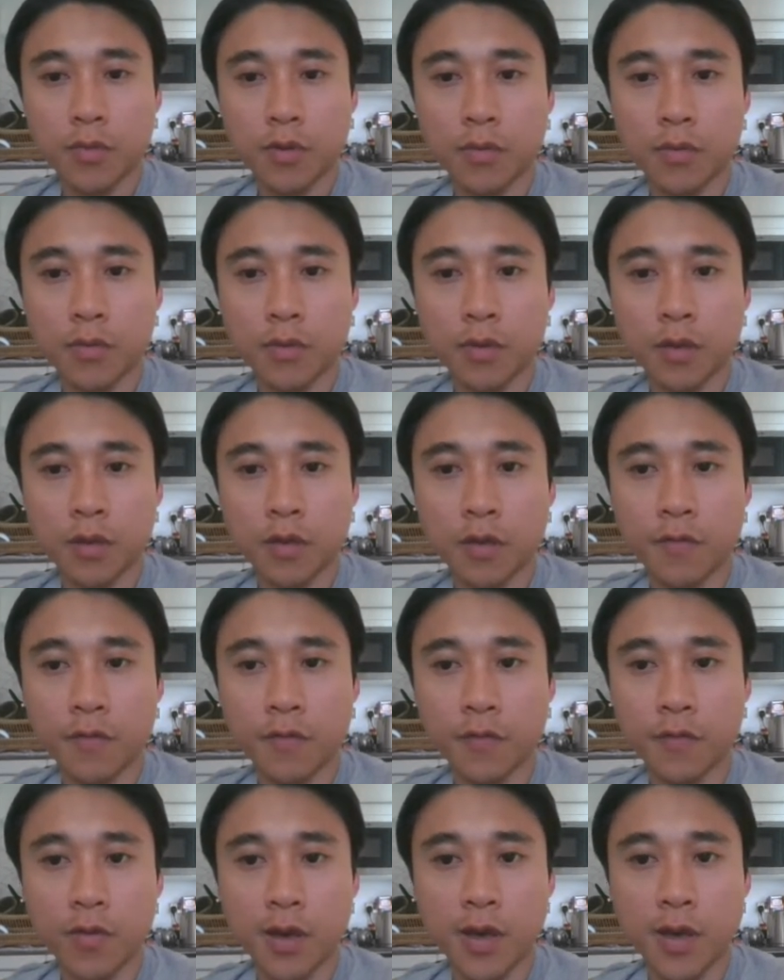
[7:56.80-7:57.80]
Even if
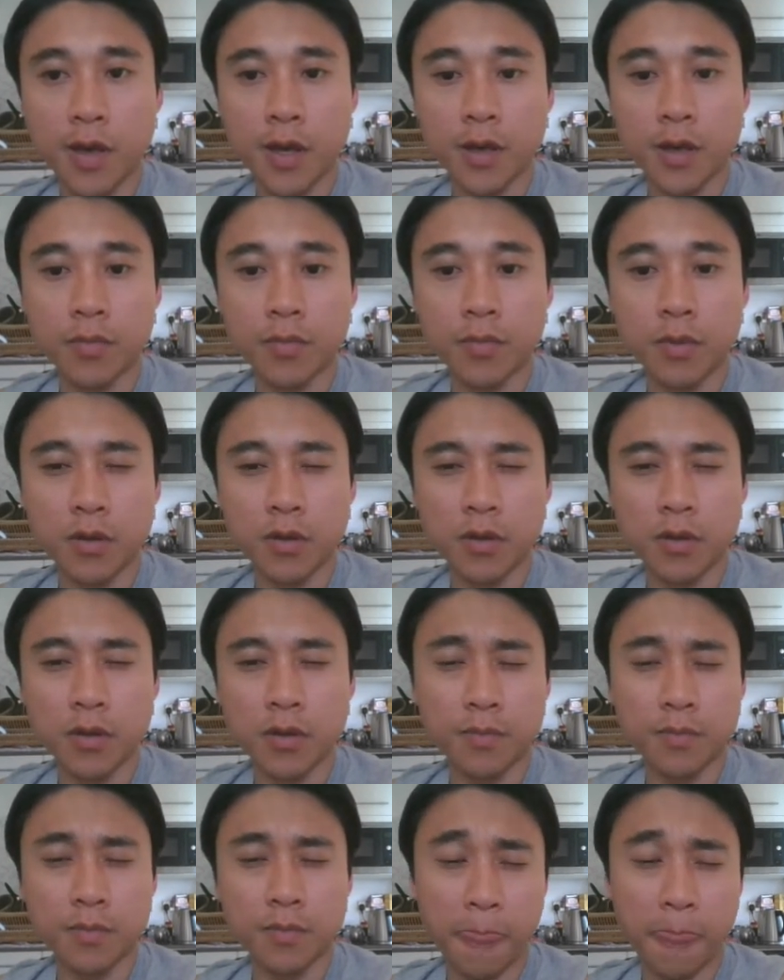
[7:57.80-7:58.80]
we're ahead, we're not
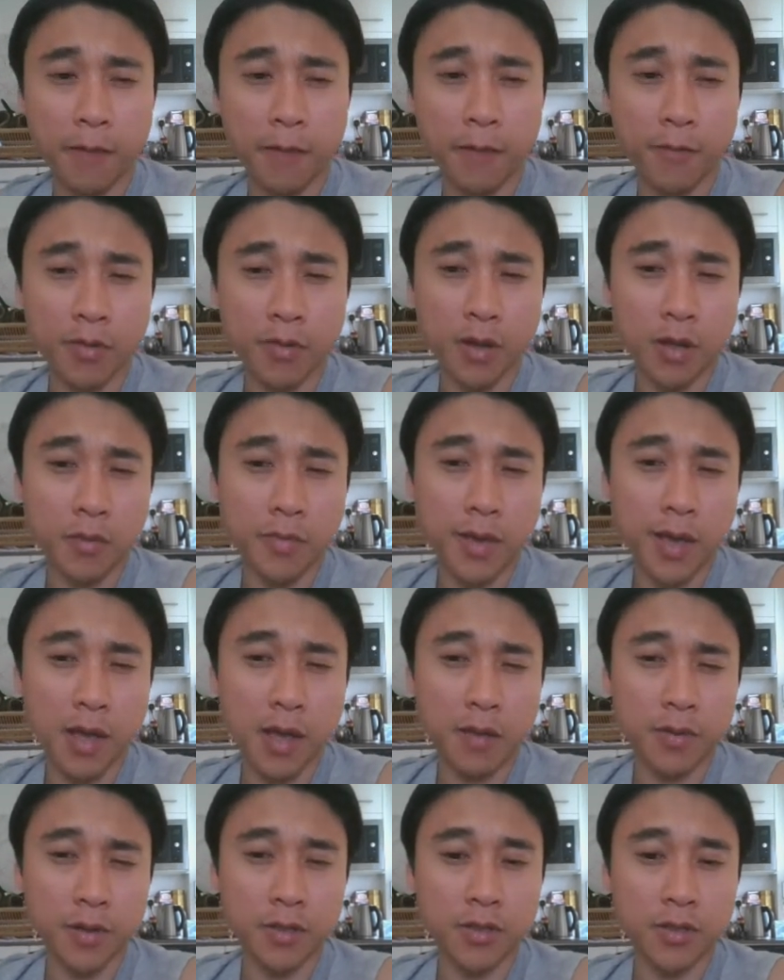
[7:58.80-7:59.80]
really going to be ahead
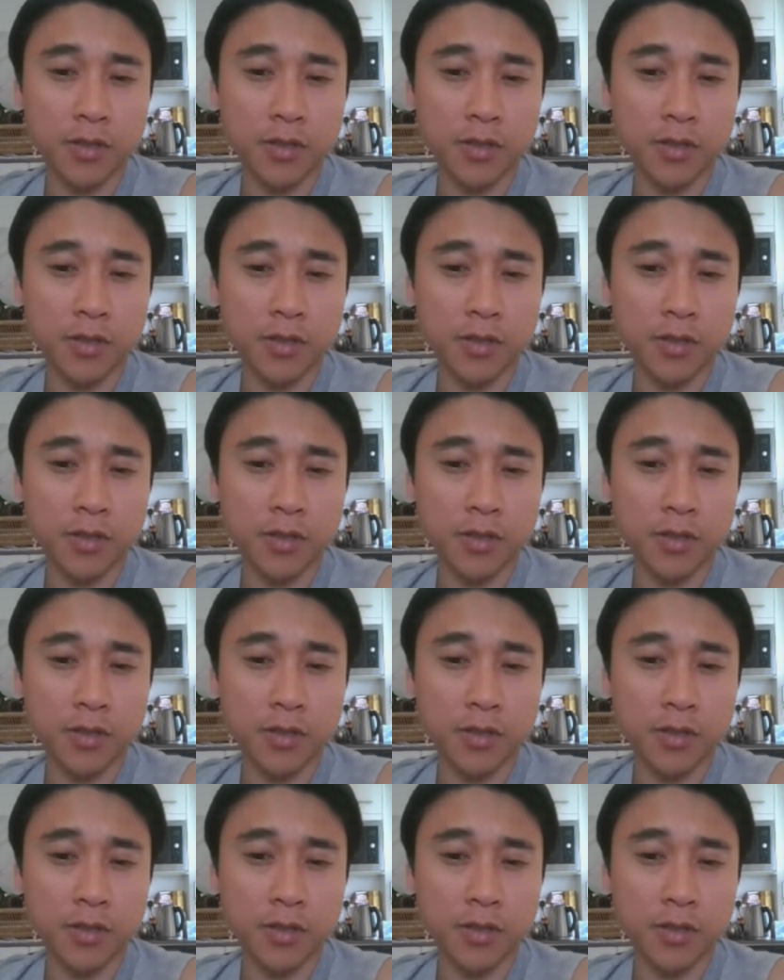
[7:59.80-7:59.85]
by too